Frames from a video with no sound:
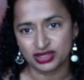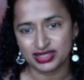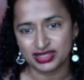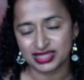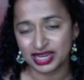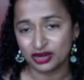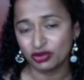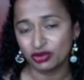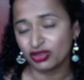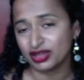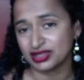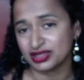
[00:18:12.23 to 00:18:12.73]
I know
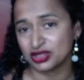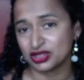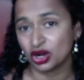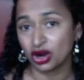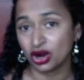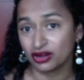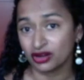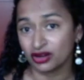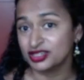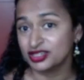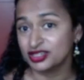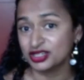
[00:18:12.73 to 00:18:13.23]
that's
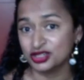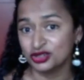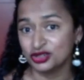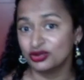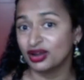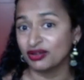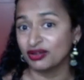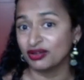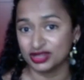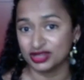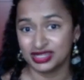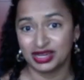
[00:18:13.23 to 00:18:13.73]
hard to do
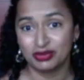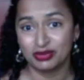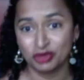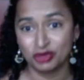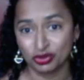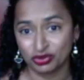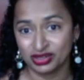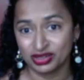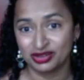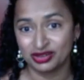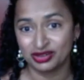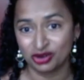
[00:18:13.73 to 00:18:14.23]
every time you
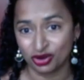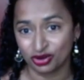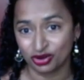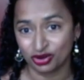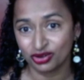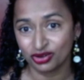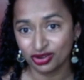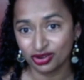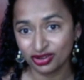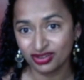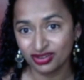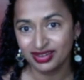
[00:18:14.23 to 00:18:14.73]
read an
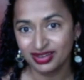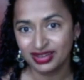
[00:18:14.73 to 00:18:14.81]
article,